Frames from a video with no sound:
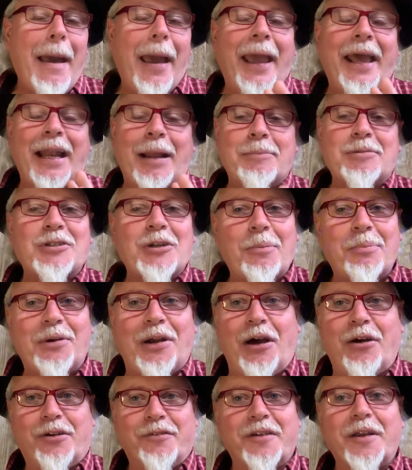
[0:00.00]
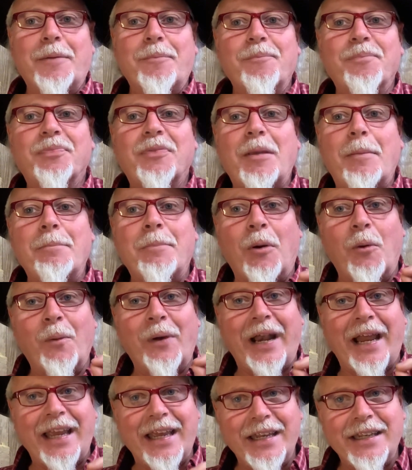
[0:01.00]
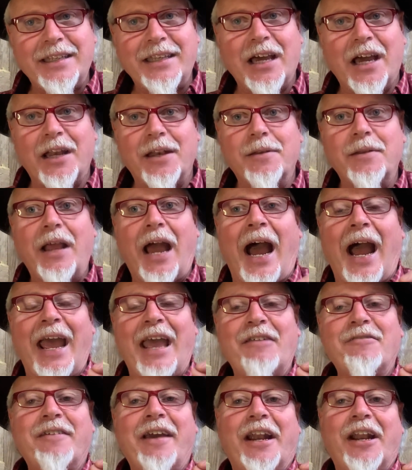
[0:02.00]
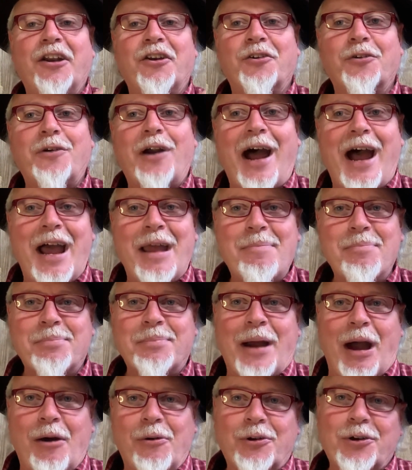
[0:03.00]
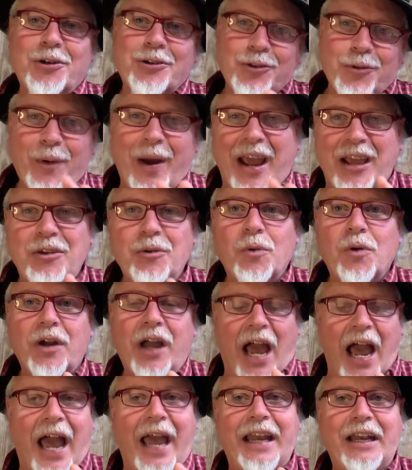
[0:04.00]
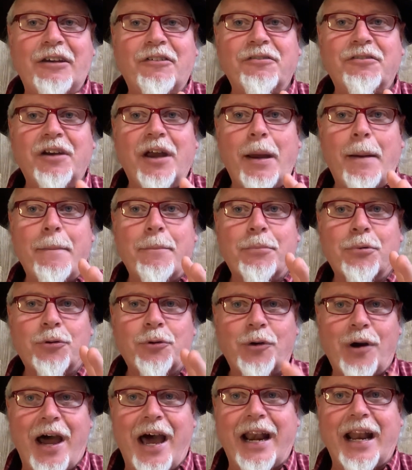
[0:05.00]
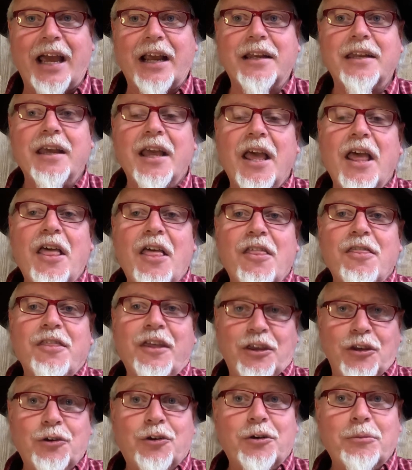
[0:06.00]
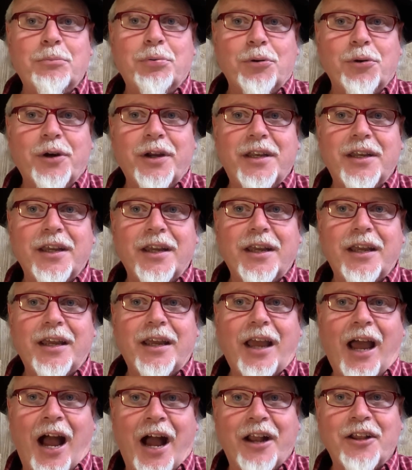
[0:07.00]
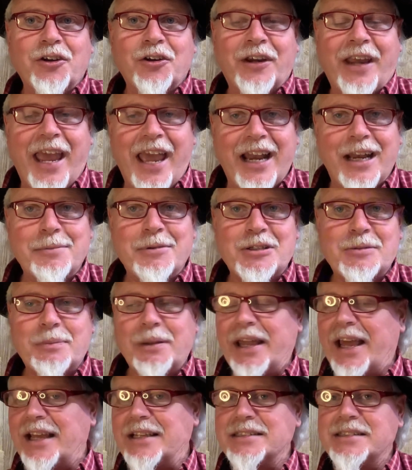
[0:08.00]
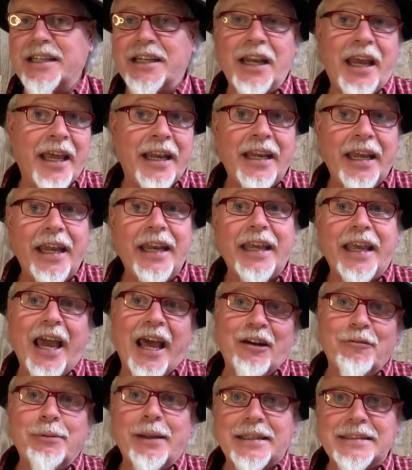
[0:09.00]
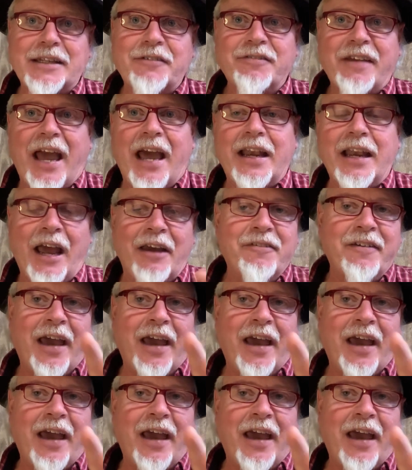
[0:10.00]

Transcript: and I'm so proud of it. But when I get done, I have got a dry, powdered, granule kind of product that you can put on your cannabis plants and any kind of plants. I've got